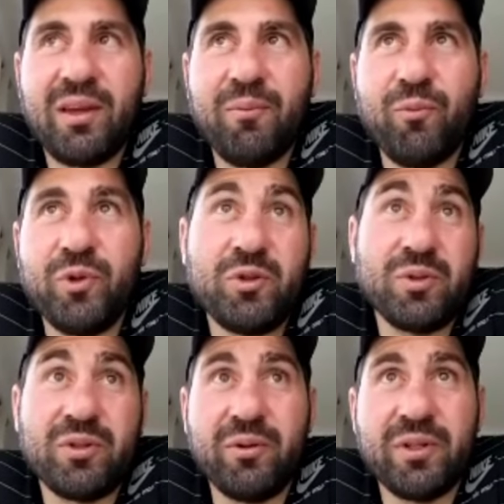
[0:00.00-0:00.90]
which
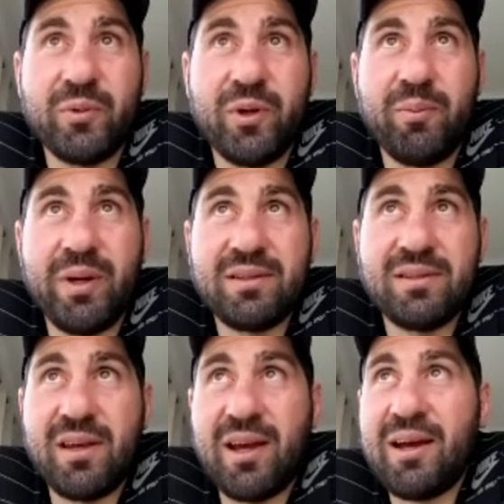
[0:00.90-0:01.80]
was good as well. But
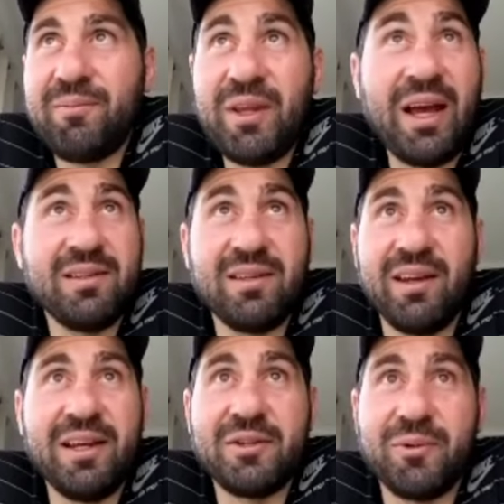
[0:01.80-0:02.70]
no,
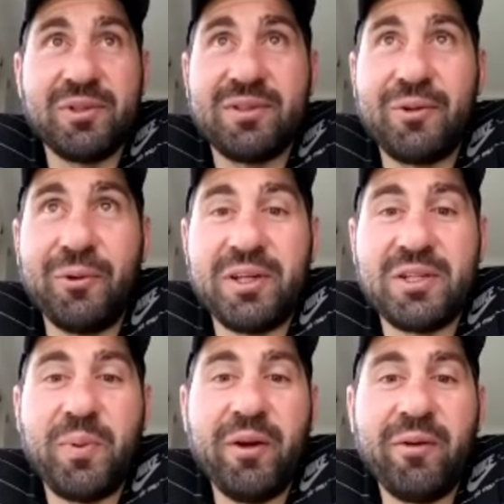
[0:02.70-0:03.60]
Indonesia was a good
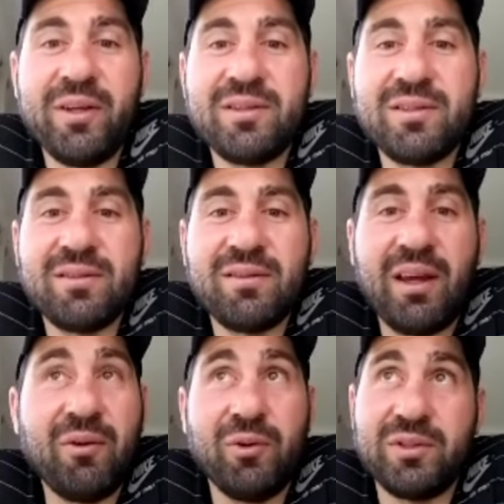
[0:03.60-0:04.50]
experience.
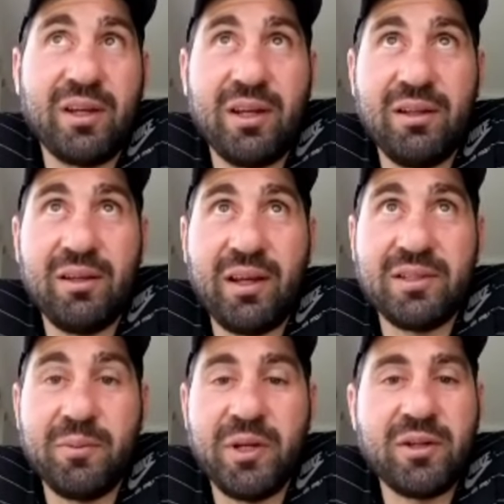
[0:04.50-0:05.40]
And also,
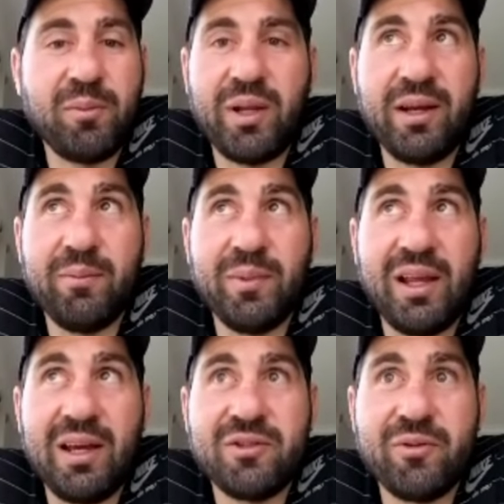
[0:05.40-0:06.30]
as you mentioned, I played in
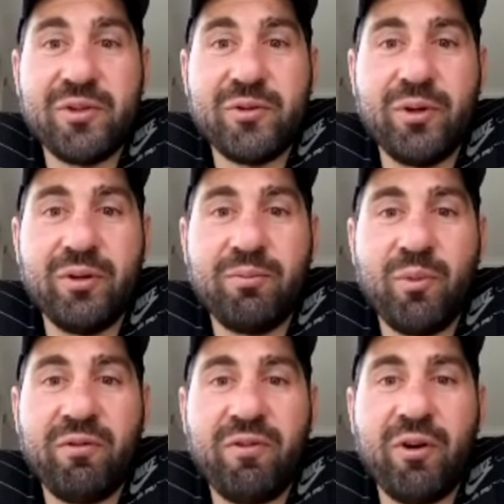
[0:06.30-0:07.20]
Malaysia as well.
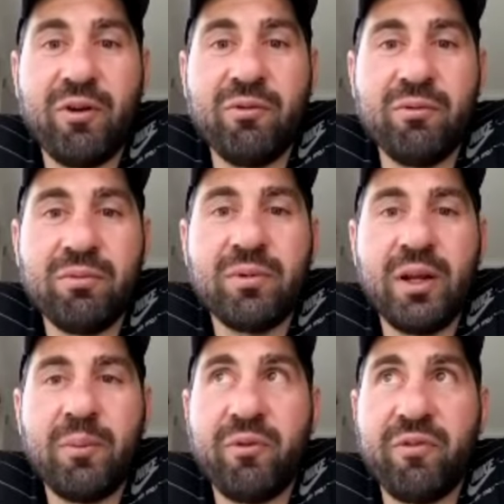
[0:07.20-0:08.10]
My final, you
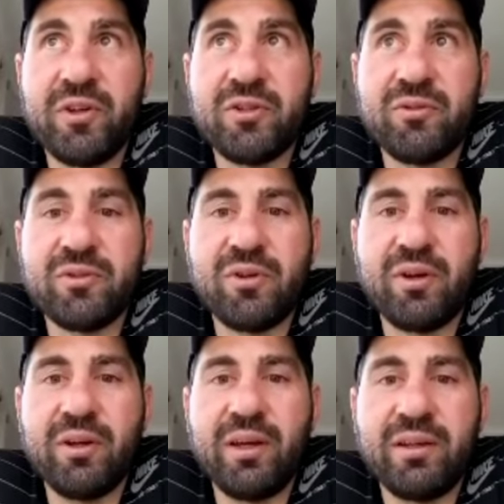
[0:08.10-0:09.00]
know, professional
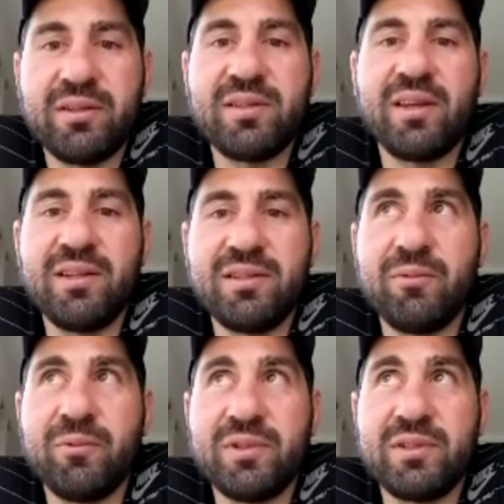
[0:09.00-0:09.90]
soccer
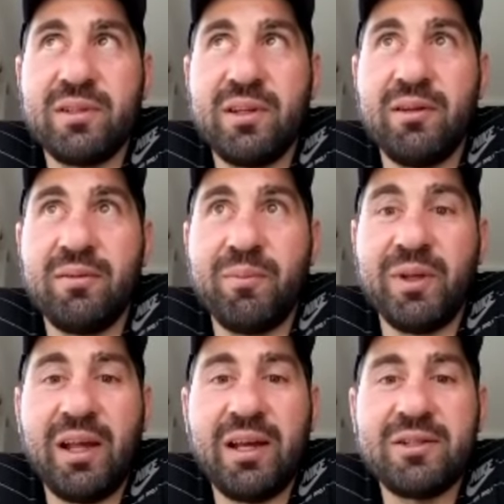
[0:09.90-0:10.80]
season was in
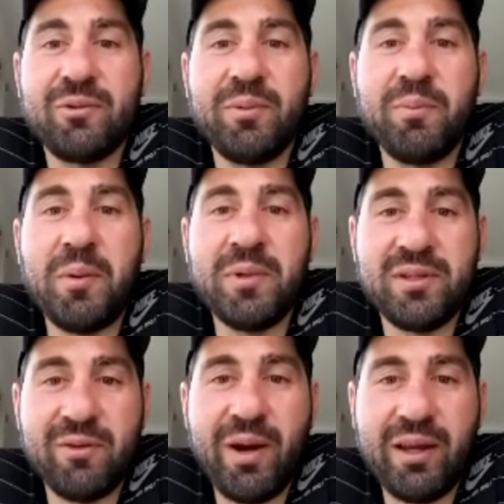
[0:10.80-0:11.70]
Malaysia with Mehmet
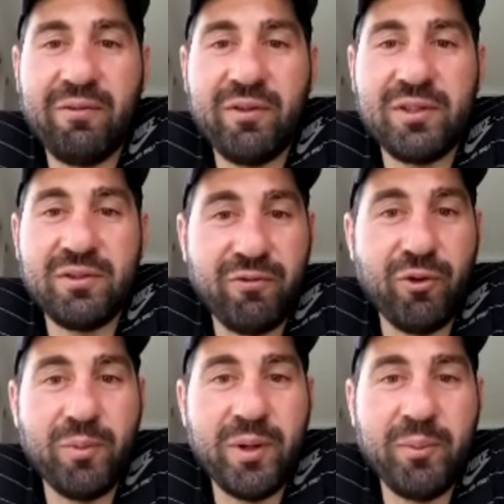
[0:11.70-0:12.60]
Durakovic, a
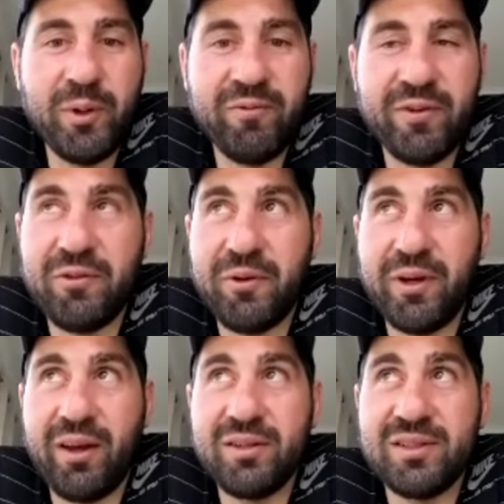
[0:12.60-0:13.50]
former Melbourne Victory
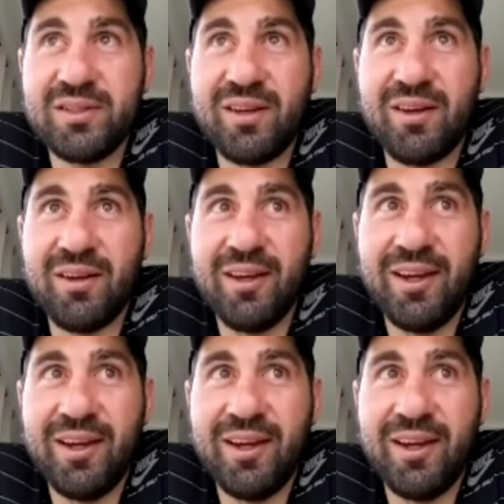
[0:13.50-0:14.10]
coach. So